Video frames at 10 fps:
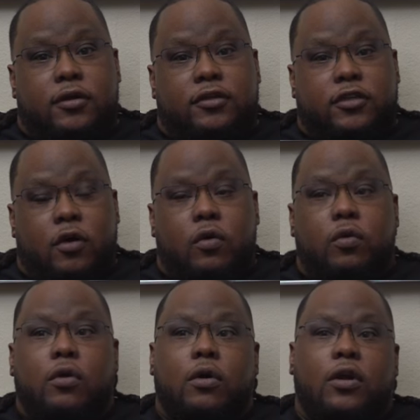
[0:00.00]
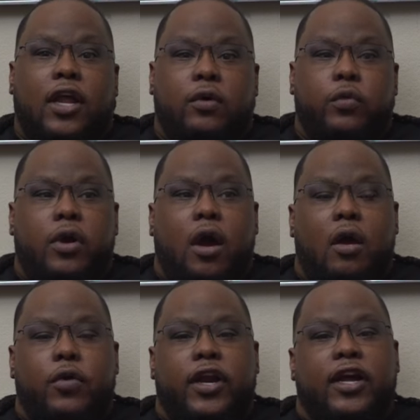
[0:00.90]
So yeah. like we're
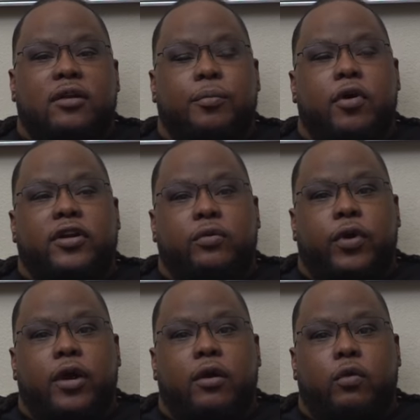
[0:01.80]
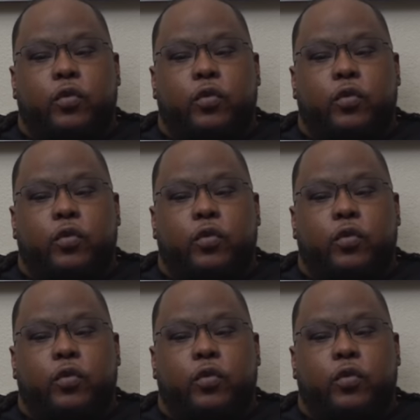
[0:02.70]
already at the point to where